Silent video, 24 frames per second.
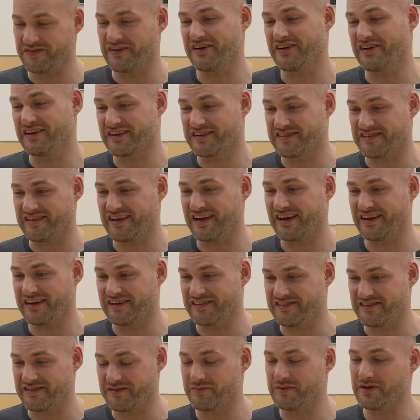very exciting
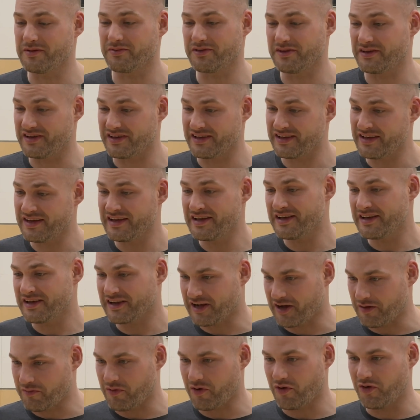to be able to
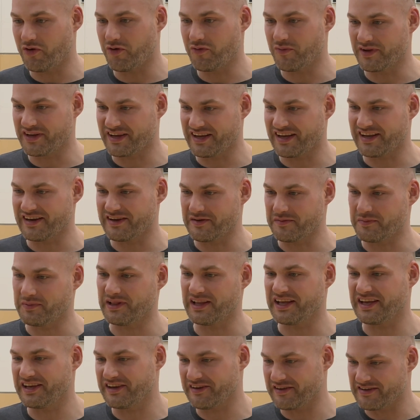come home and kind of
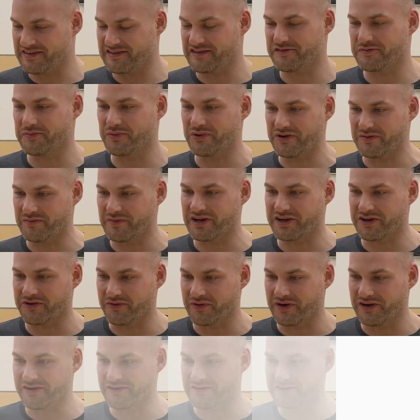play here at this point in my
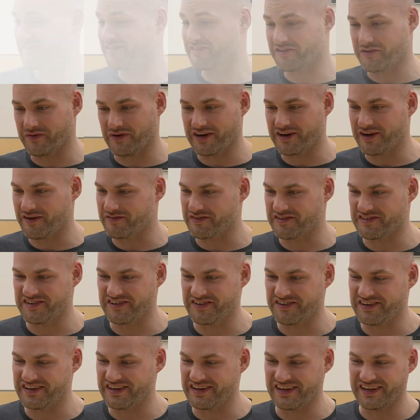career. It's a great
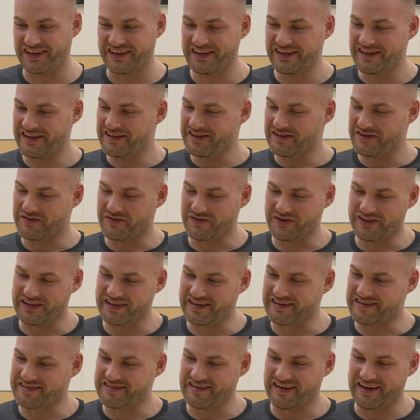opportunity, really
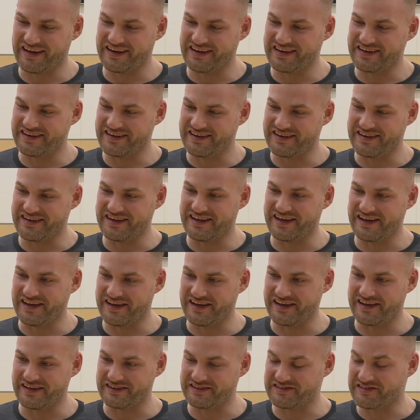excited, and
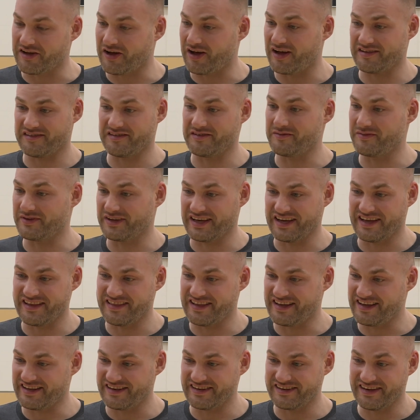uh, it's awesome again
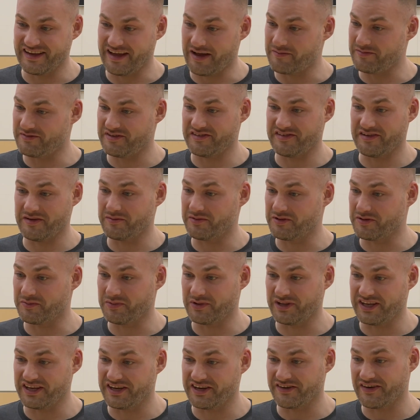that I'm just able to
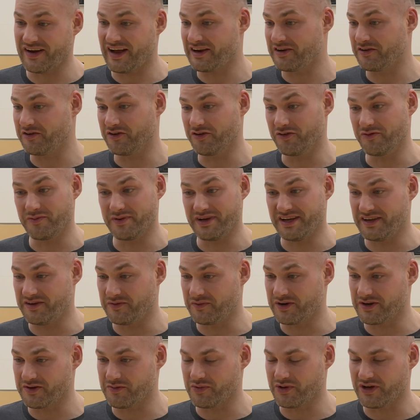play here at home in
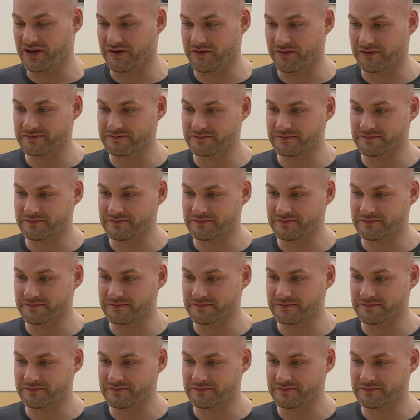Winnipeg.